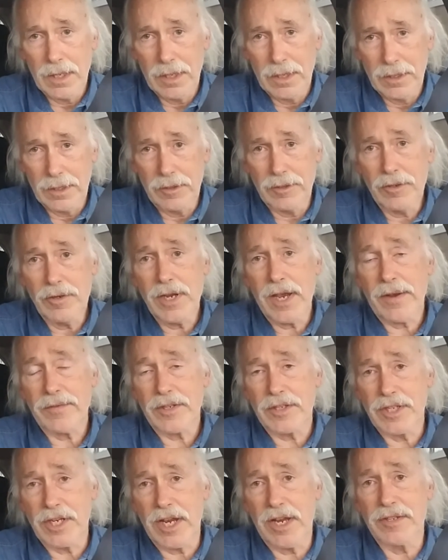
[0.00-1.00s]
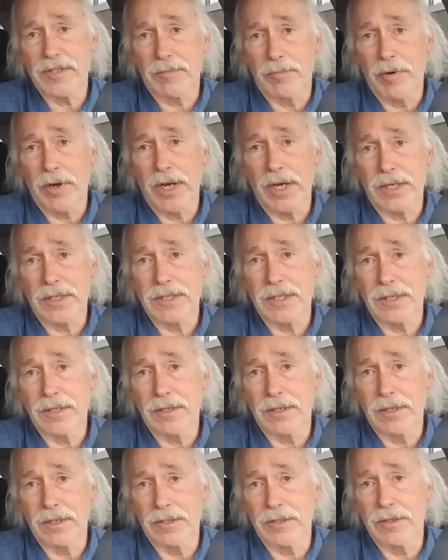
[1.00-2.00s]
You do have to change your brakes in
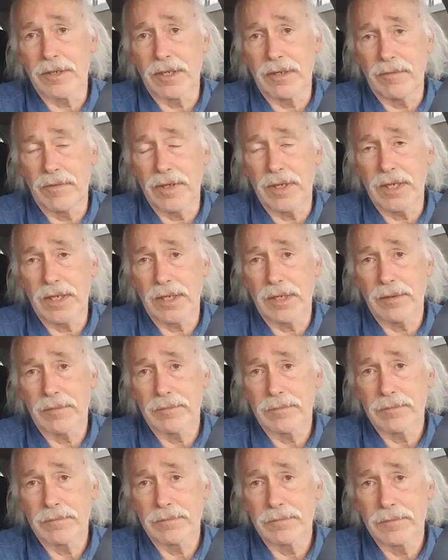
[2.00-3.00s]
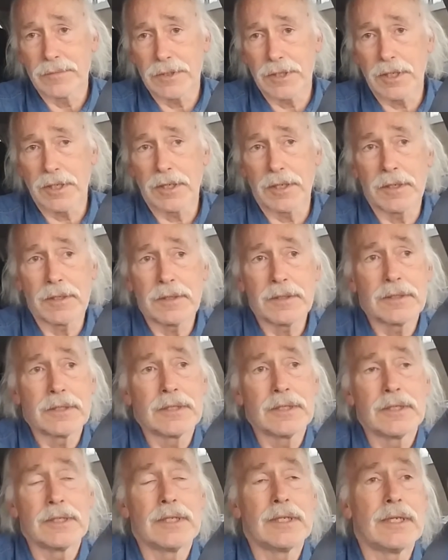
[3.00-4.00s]
your EV, you know,
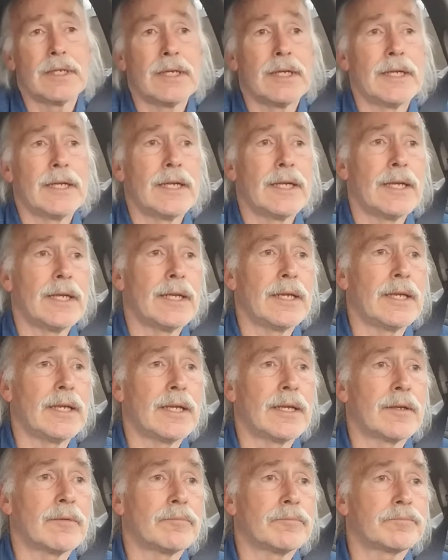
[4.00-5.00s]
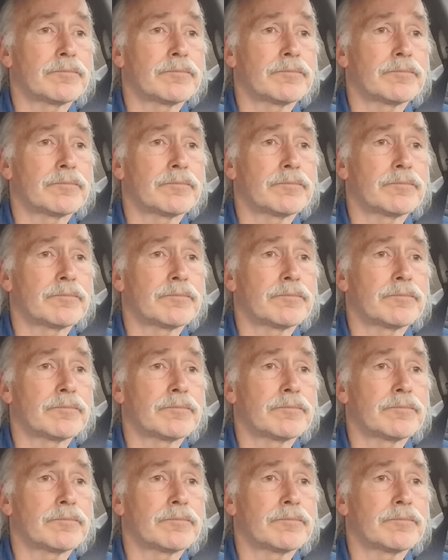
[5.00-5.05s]
and